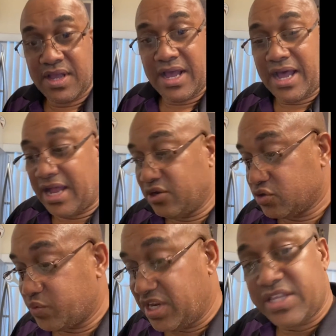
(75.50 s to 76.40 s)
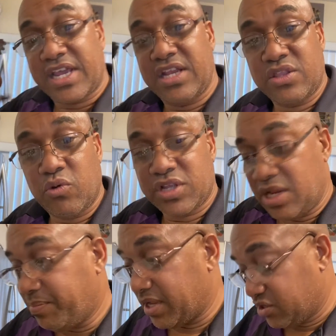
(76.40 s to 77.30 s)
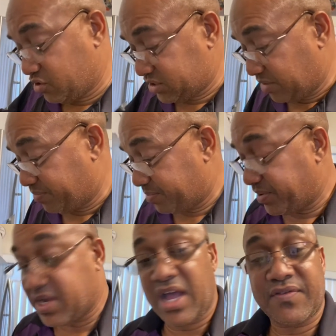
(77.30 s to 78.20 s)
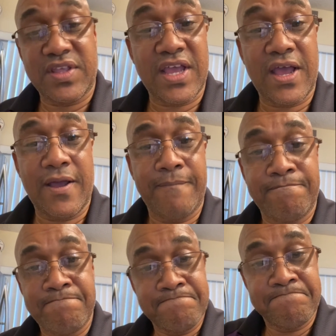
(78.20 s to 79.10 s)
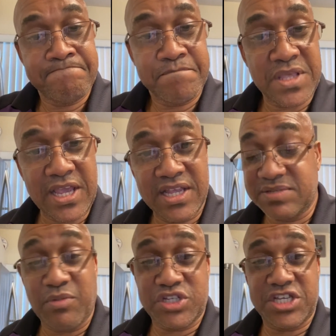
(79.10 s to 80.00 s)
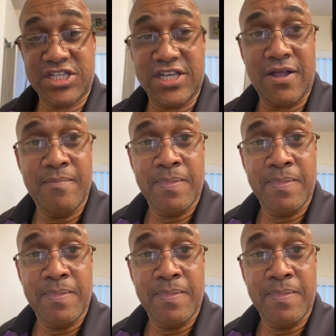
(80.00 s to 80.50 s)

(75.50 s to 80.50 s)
And just when you're taking it out of the pot, you just simply pick off the thing. It's much easier.